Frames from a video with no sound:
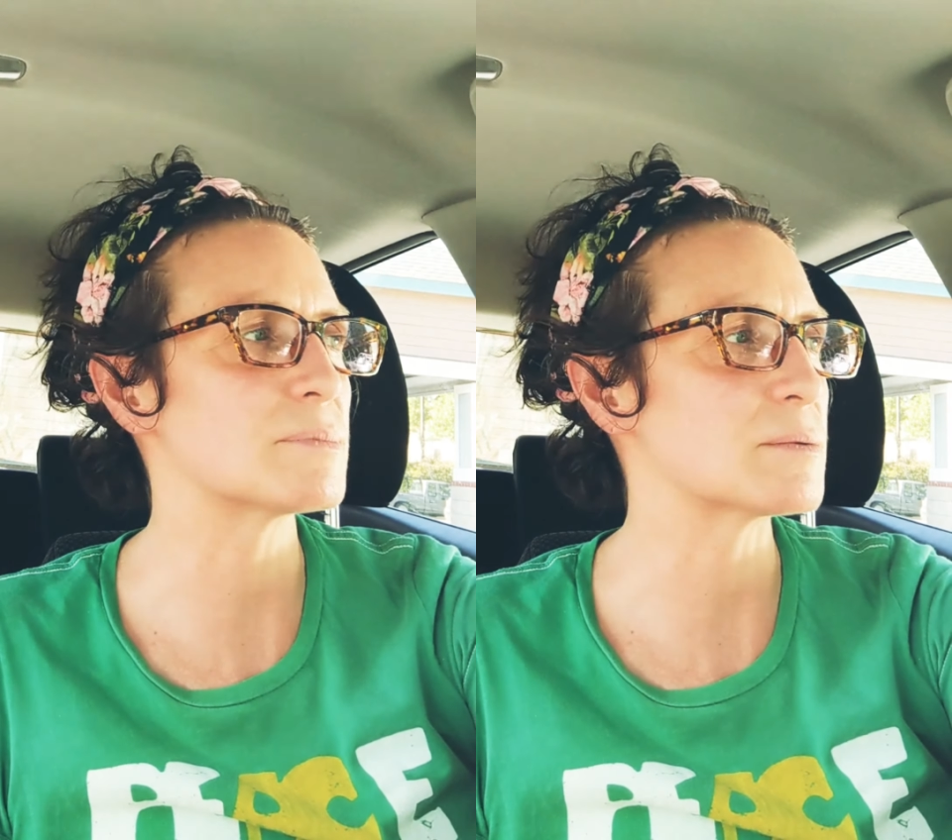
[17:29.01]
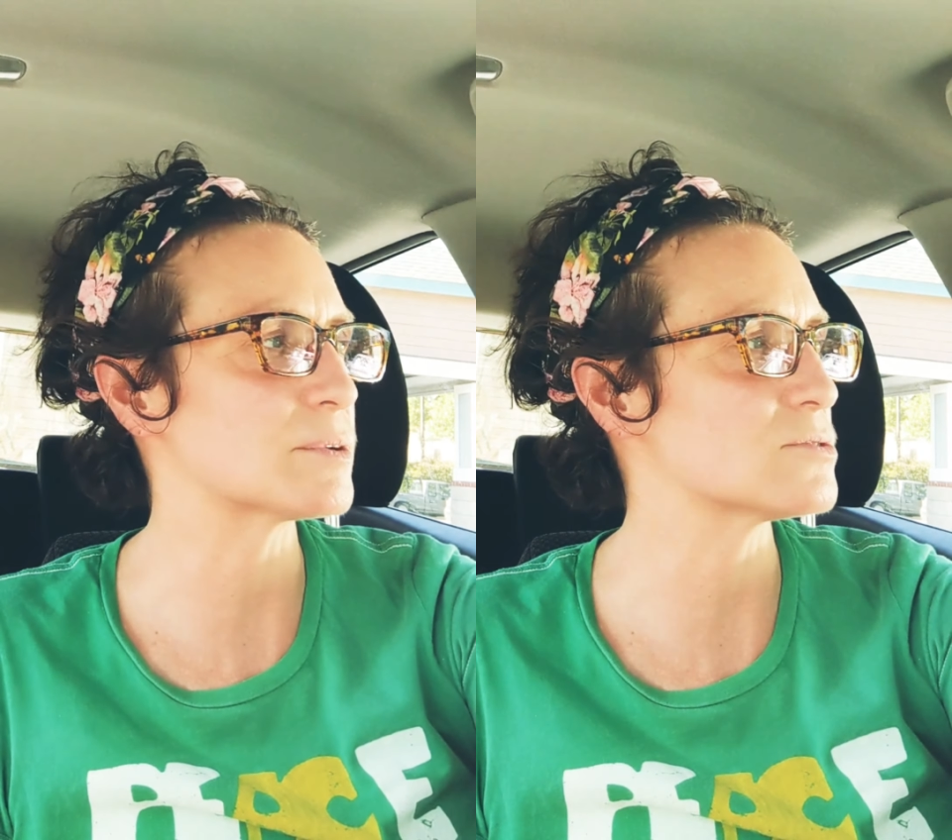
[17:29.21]

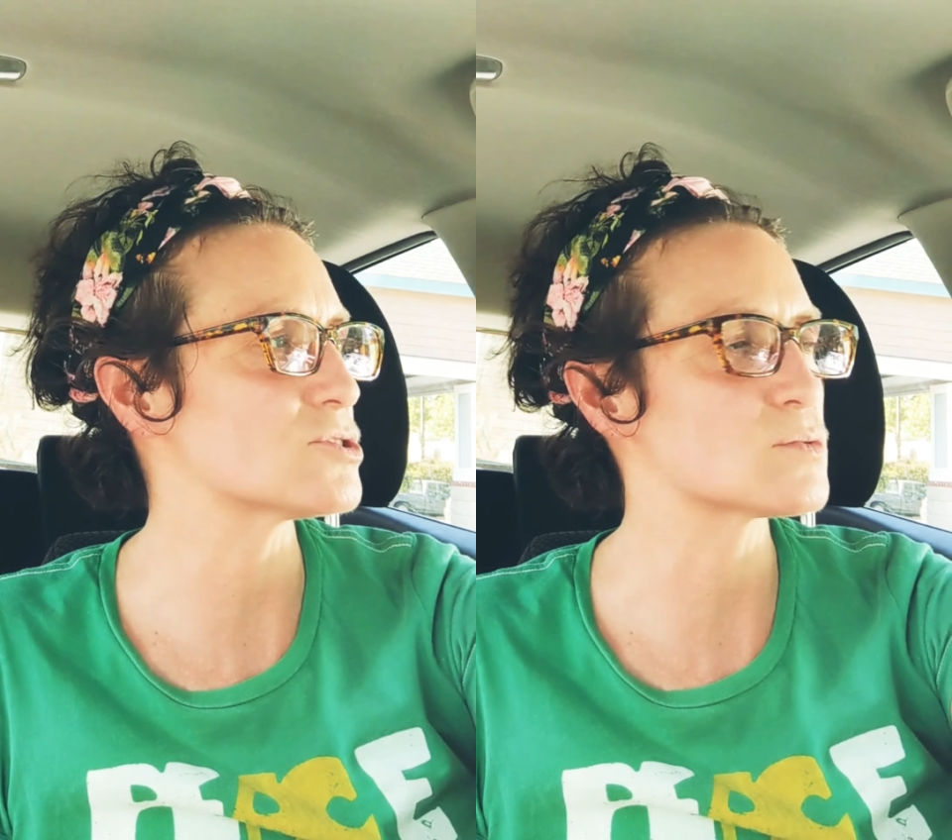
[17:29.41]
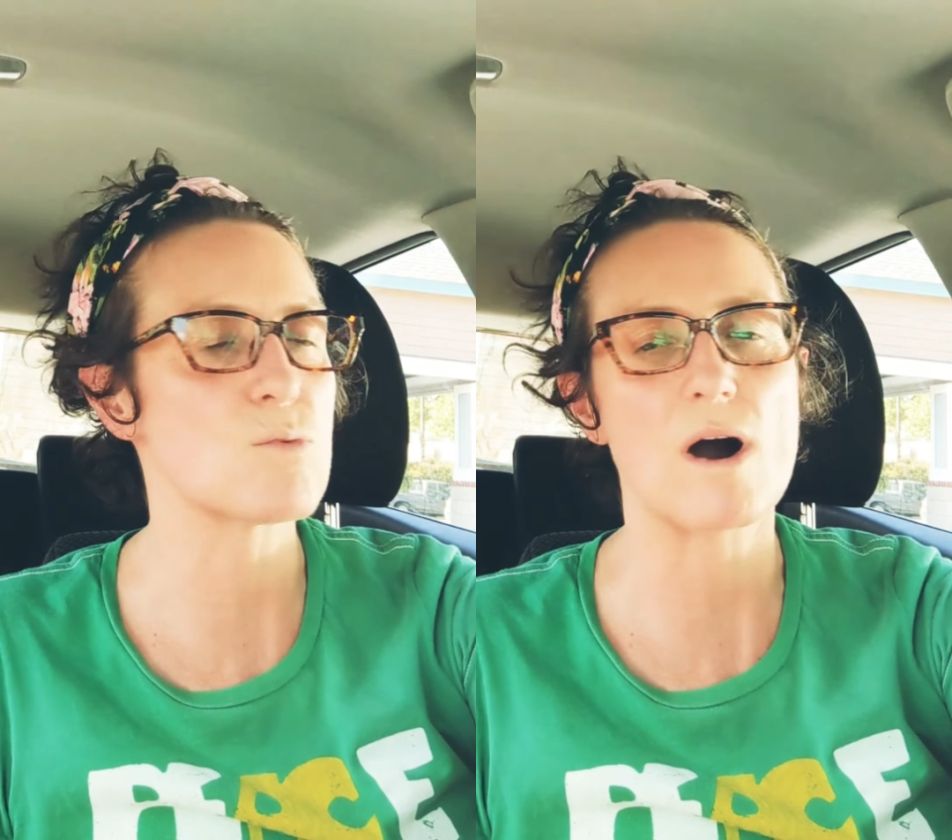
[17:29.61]
people
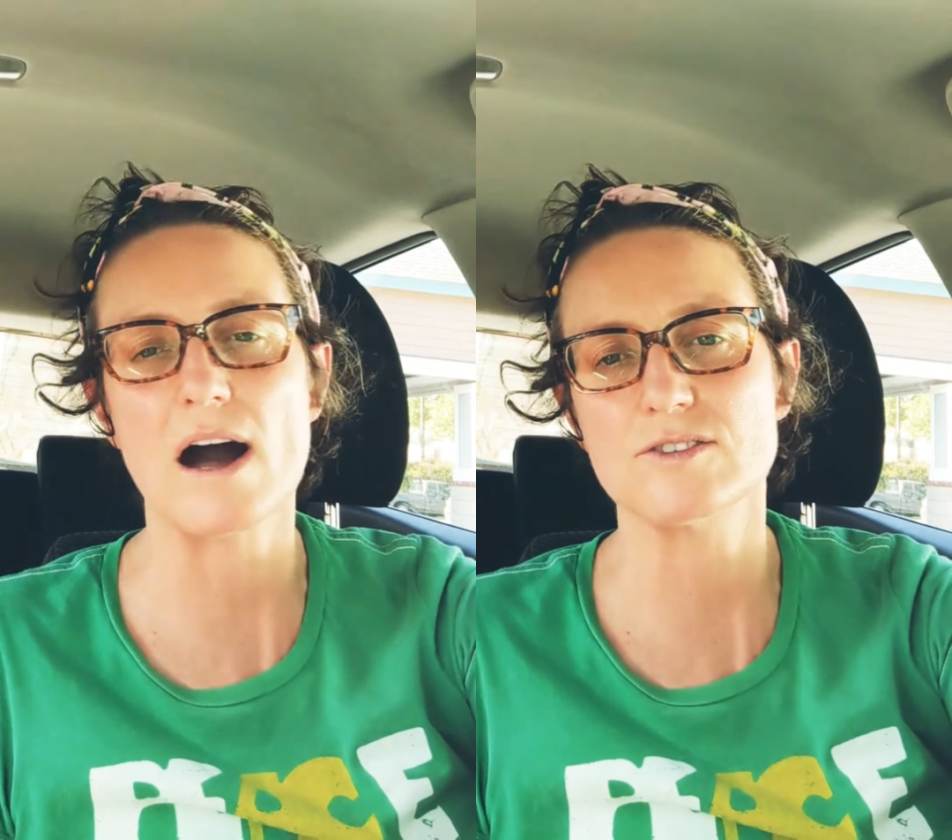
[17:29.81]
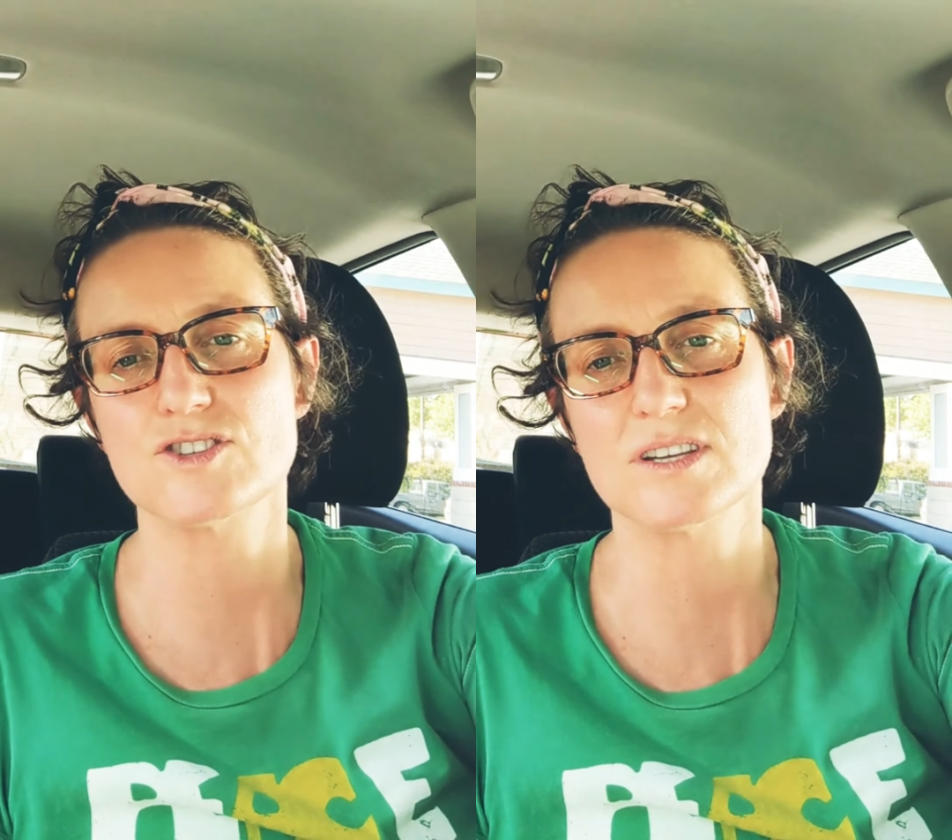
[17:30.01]
just
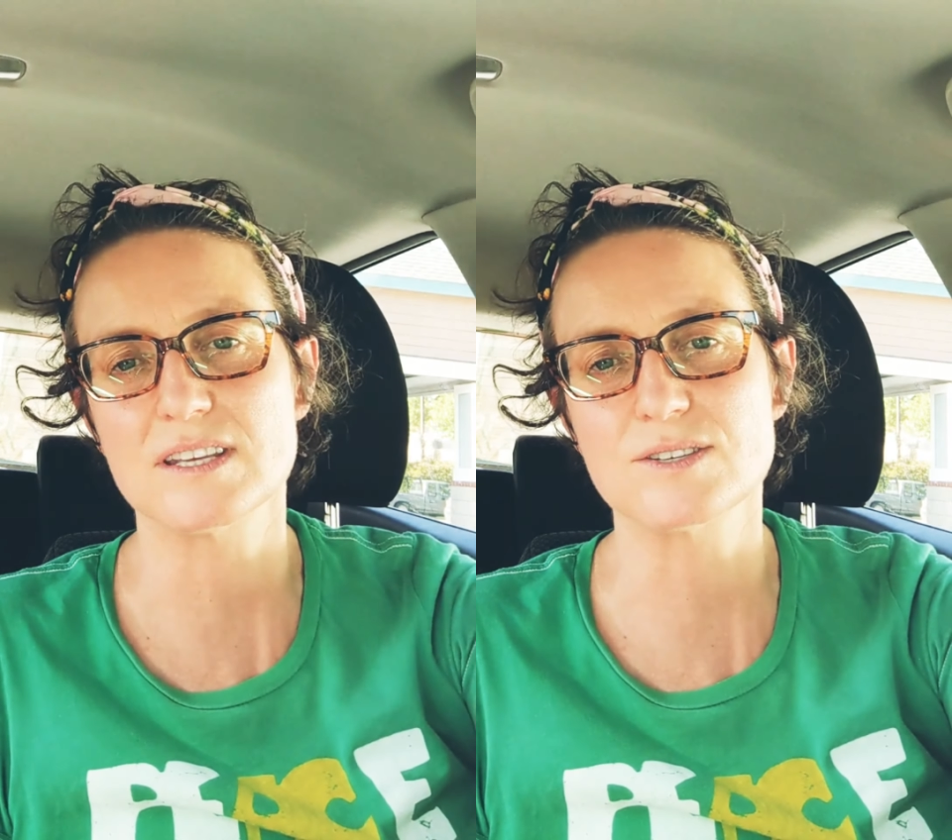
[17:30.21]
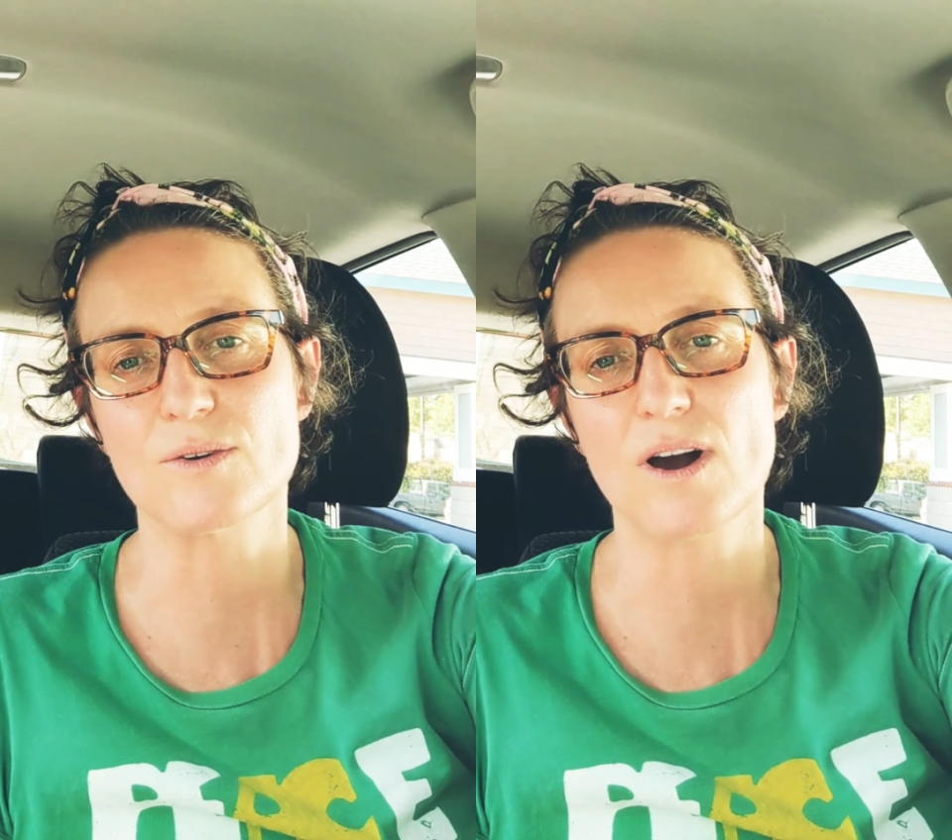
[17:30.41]
watch and
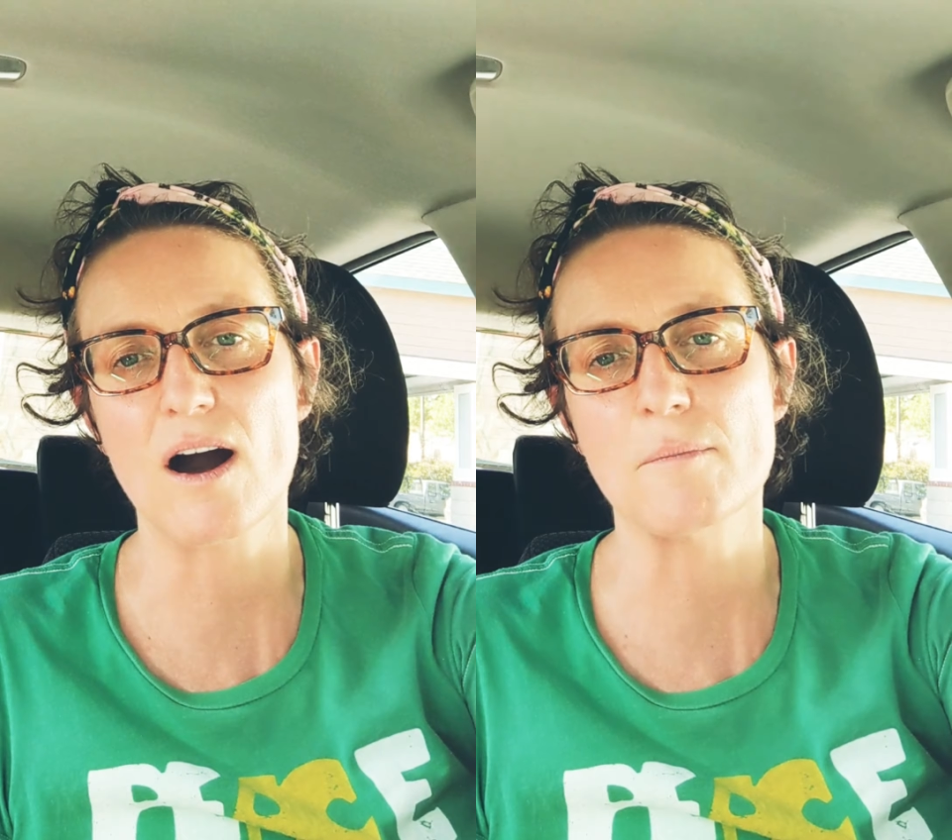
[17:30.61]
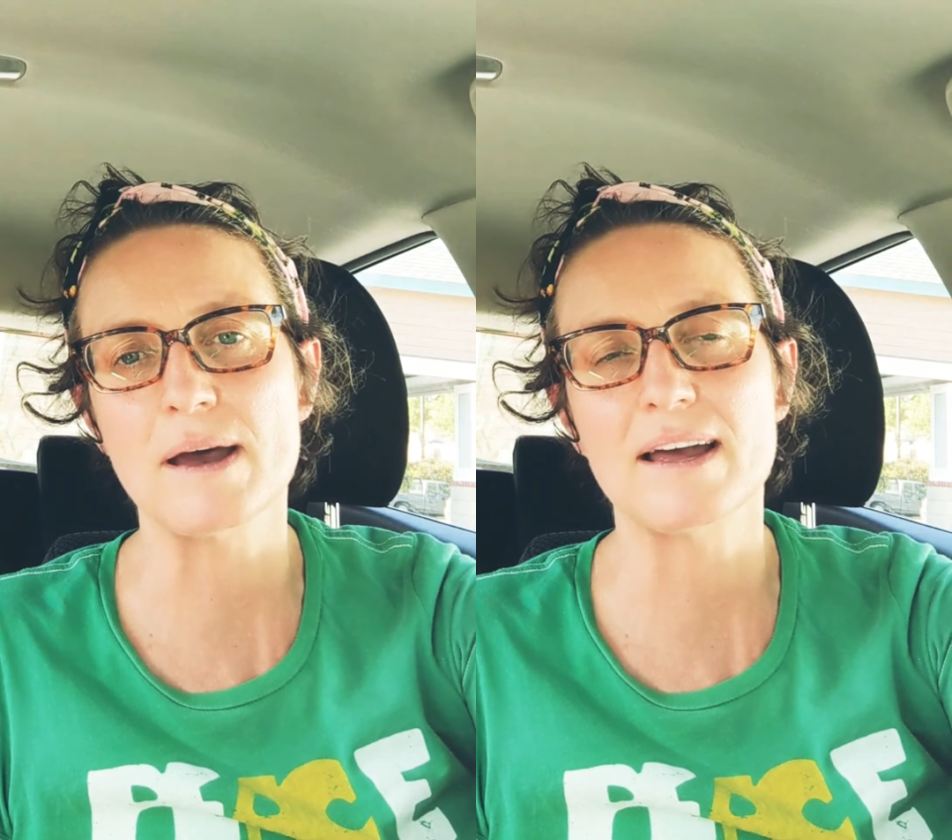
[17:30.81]
they don't
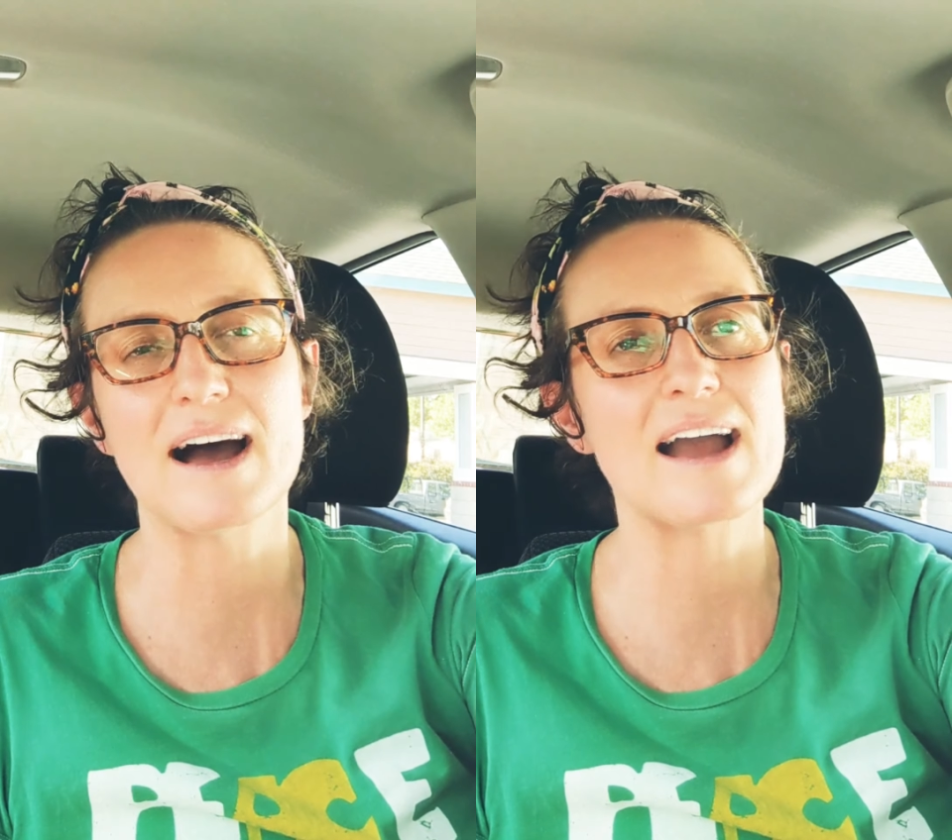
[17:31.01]
comment.